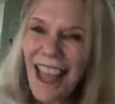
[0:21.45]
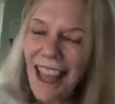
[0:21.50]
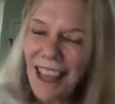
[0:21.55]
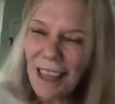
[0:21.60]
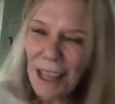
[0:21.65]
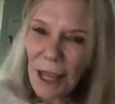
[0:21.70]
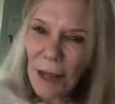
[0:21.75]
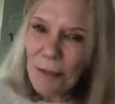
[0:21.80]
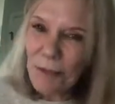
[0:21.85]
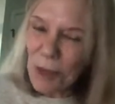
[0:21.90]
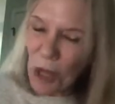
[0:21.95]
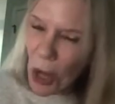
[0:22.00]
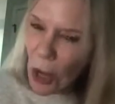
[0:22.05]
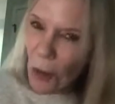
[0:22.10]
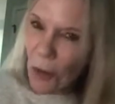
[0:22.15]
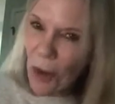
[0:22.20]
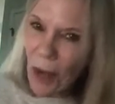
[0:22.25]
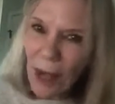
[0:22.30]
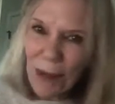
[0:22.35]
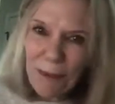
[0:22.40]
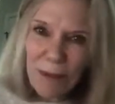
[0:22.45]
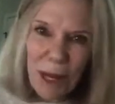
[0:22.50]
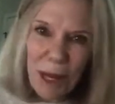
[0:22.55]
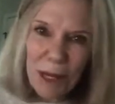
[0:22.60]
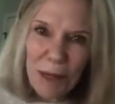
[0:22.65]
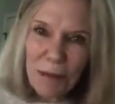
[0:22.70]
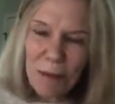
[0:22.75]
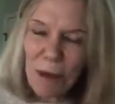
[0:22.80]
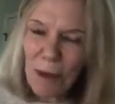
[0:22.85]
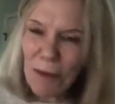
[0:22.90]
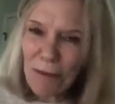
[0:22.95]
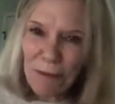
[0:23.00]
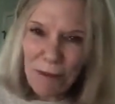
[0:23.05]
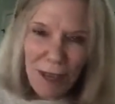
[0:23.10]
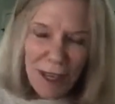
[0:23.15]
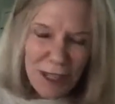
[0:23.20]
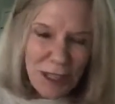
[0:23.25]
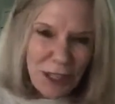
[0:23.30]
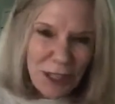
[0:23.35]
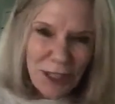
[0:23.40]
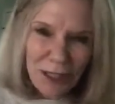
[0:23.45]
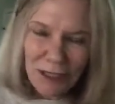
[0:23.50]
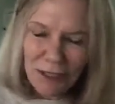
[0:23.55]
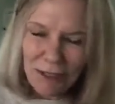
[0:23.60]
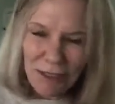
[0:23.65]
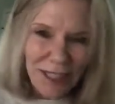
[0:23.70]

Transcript: And I know I'm not a professional